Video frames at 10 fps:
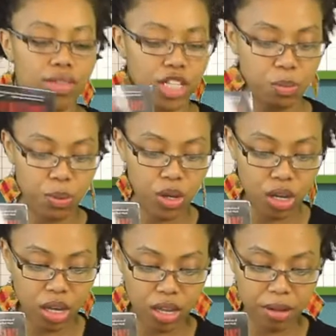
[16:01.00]
in this
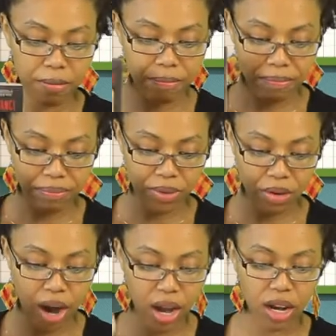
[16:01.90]
book,
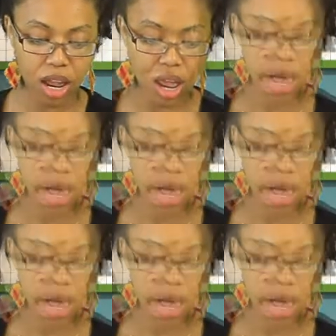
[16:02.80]
right?